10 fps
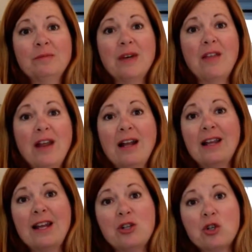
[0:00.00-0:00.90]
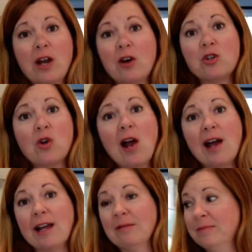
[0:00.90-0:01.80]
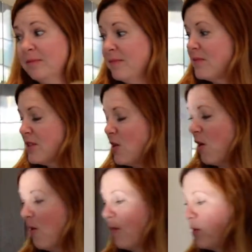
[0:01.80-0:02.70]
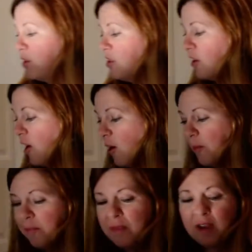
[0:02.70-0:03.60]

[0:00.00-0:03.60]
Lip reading: And then I let it air dry. So I'm good to go.